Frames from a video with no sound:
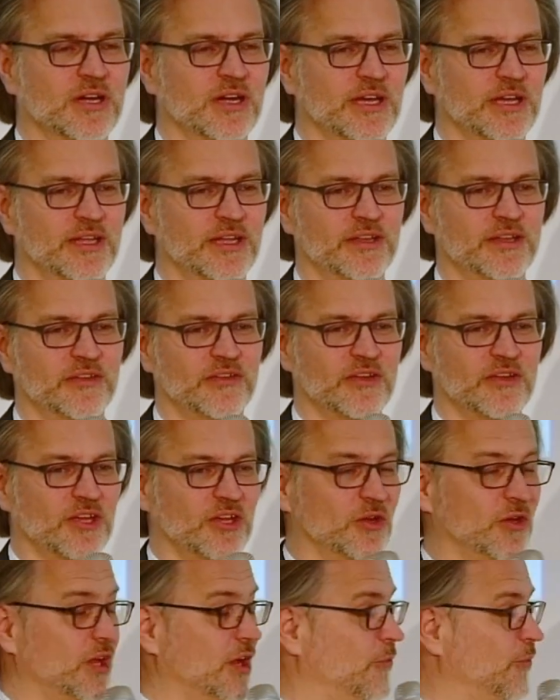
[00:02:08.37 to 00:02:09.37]
And
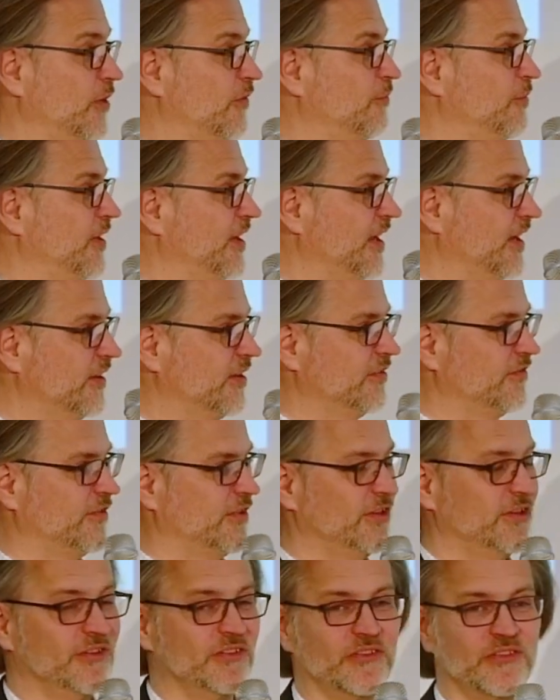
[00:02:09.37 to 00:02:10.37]
yeah, we've been active
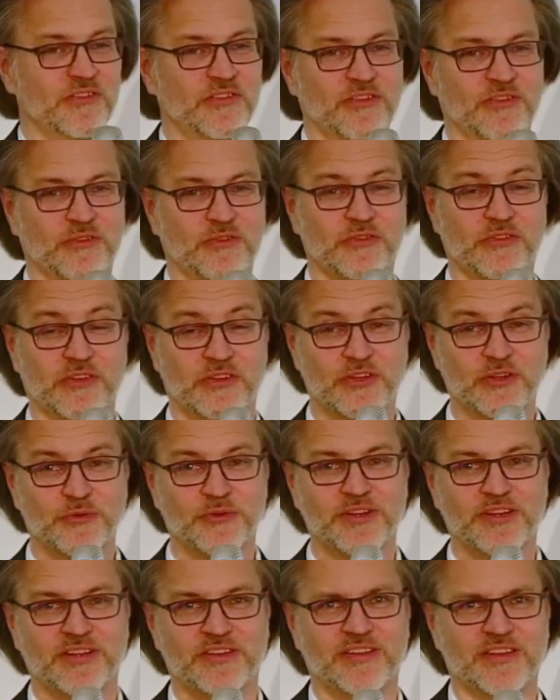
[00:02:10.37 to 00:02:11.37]
in
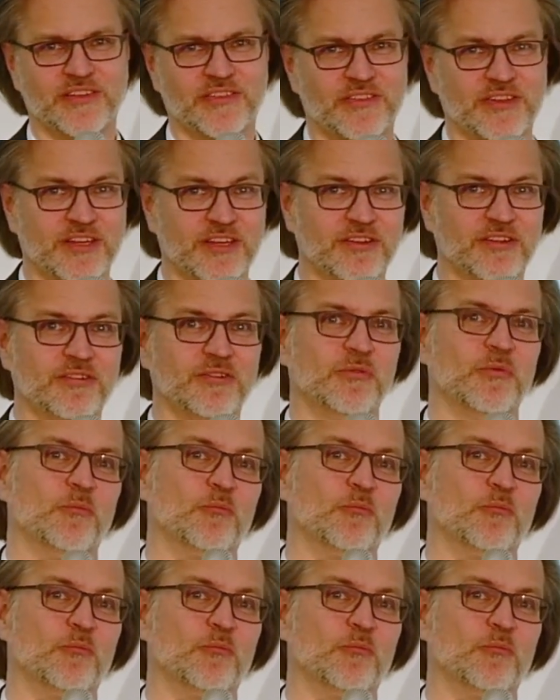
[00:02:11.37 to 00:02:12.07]
security testing